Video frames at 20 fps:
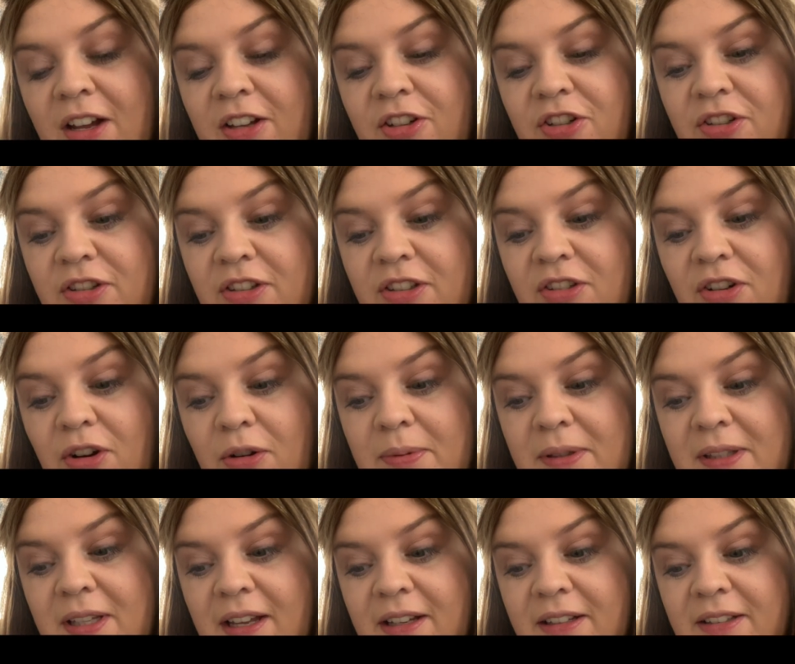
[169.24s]
I should
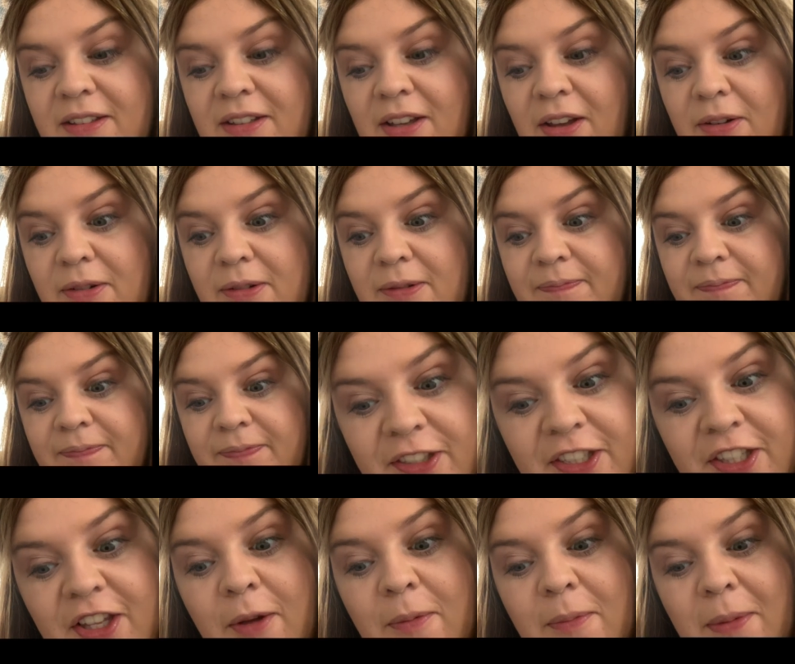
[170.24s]
stop saying
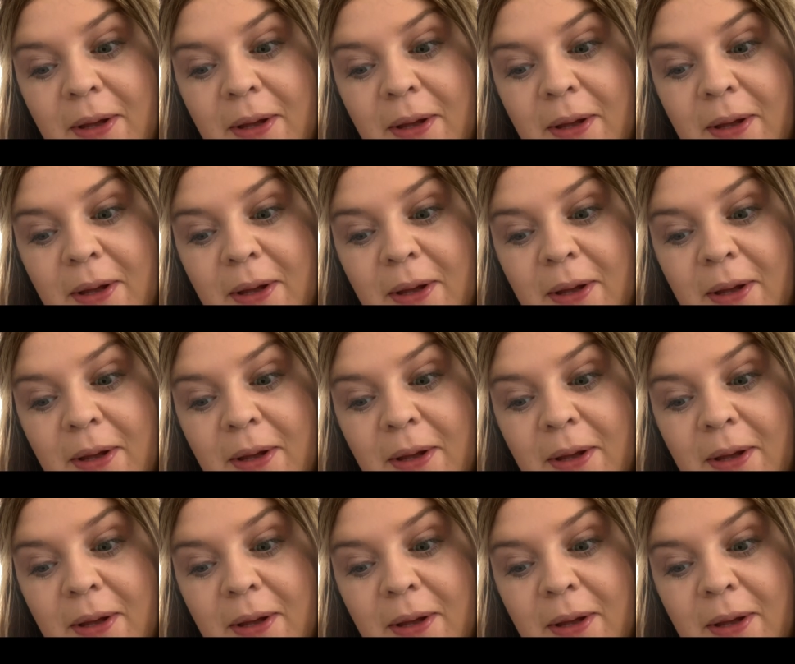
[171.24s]
so